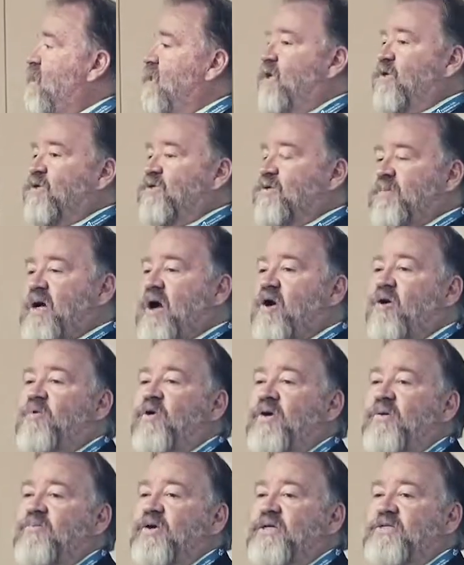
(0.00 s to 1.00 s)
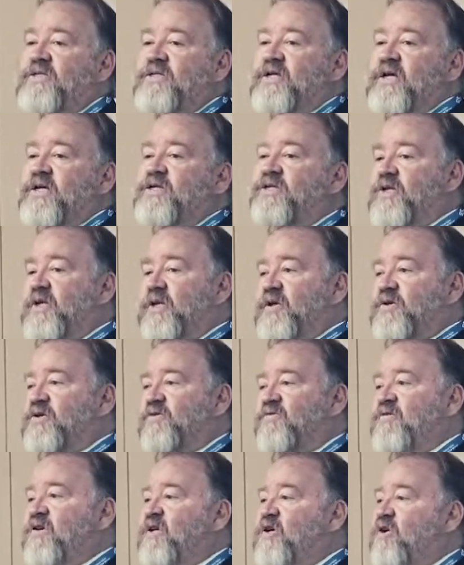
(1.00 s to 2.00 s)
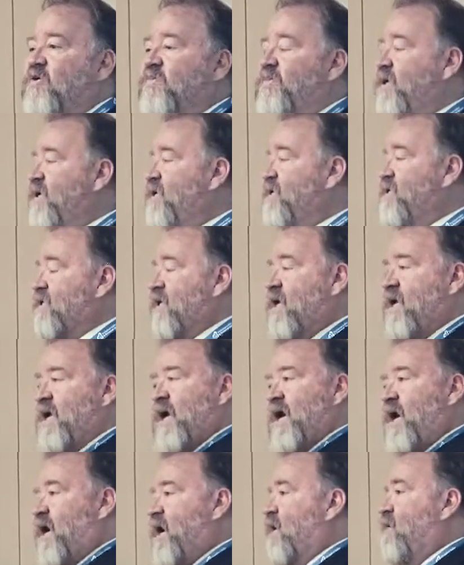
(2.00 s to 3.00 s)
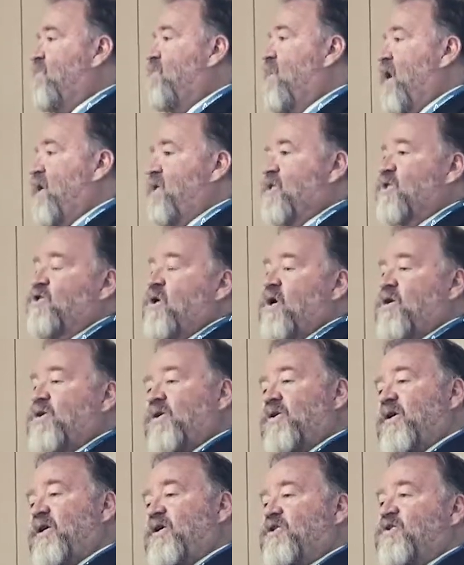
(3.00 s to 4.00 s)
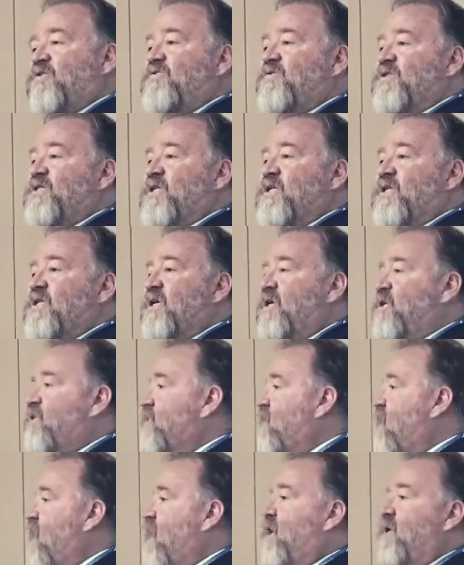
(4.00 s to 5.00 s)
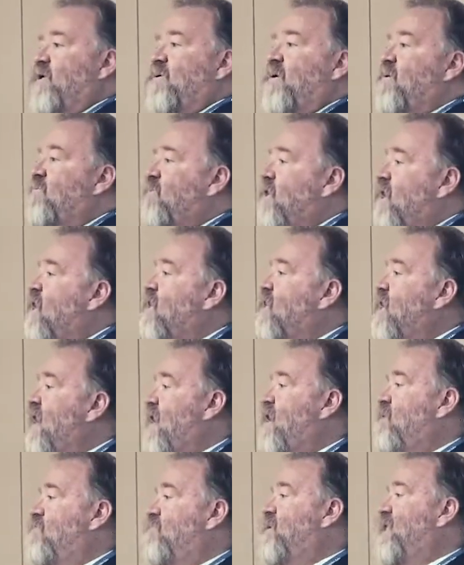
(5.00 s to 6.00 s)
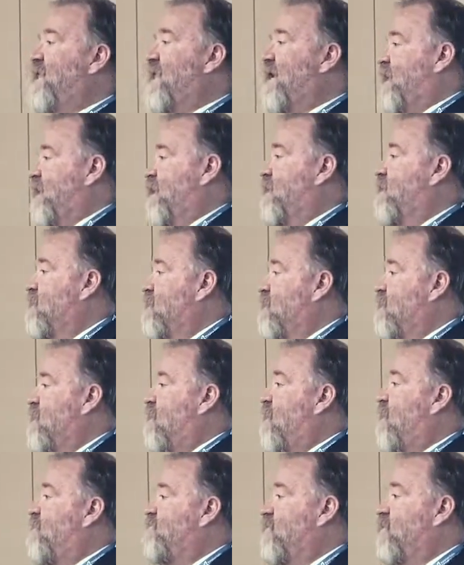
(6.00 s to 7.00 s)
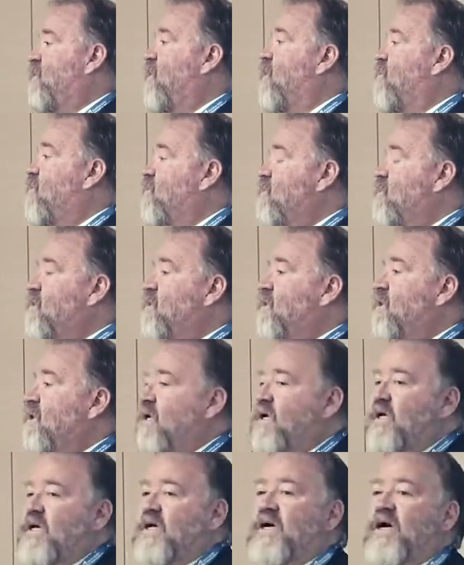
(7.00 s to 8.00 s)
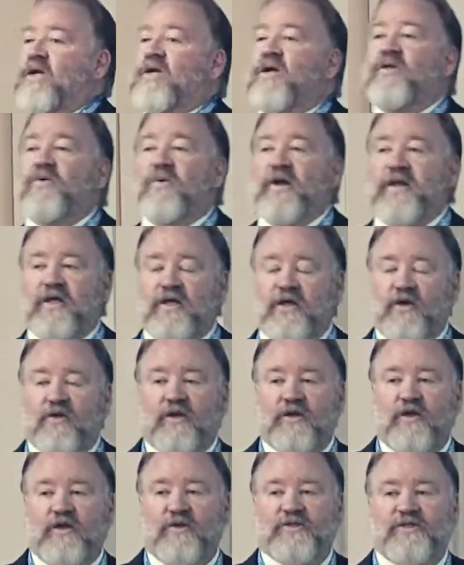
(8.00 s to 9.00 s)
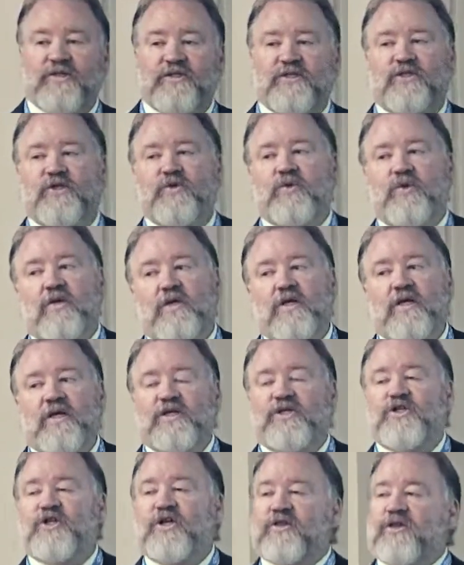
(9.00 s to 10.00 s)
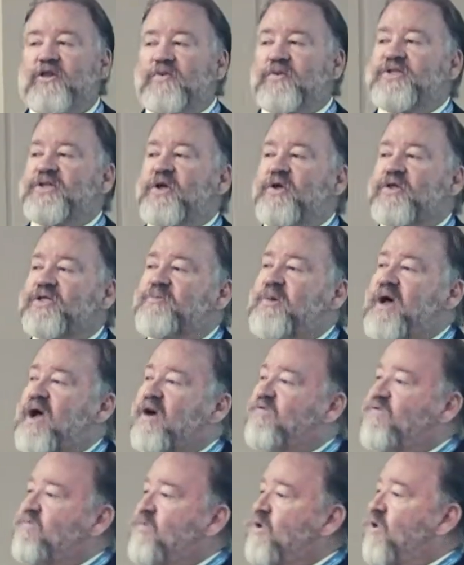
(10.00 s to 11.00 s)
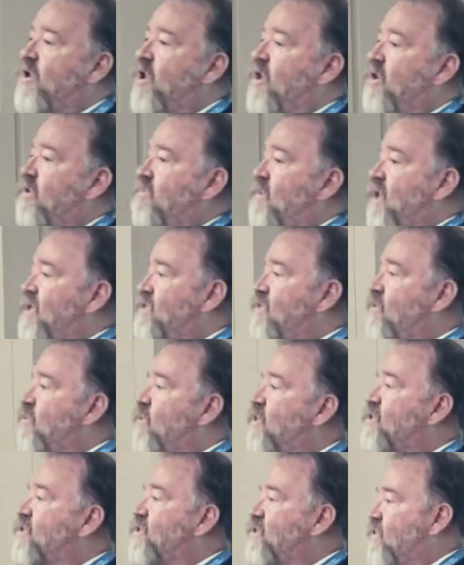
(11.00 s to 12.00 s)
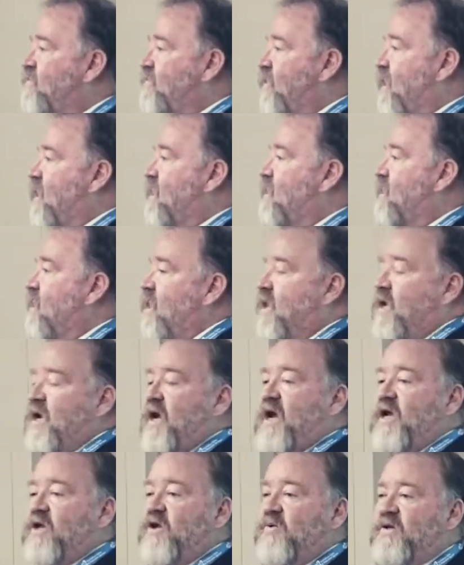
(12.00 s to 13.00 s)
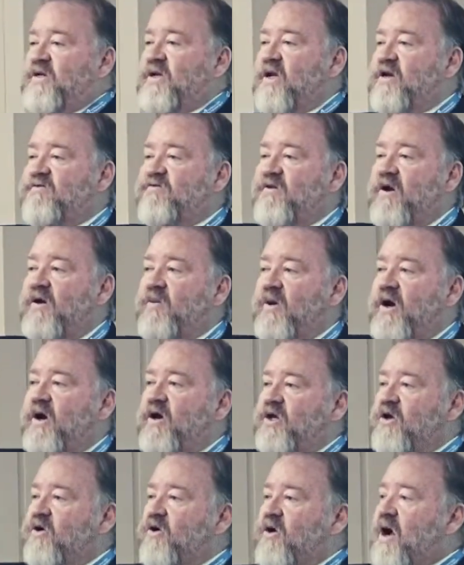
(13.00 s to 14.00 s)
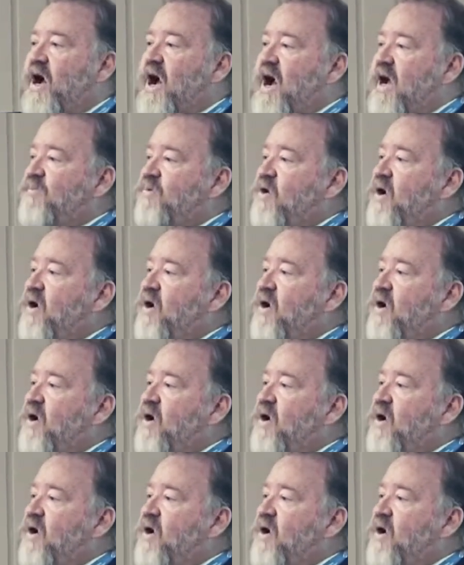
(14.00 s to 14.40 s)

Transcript: Here's a PowerPoint presentation, here's a video piece, and my instructor, here's your facilitator's guide. Plug and play, off you go. Another way that you can use this tool is you get the results back from your Guarding Minds at Work survey, and you identify where your high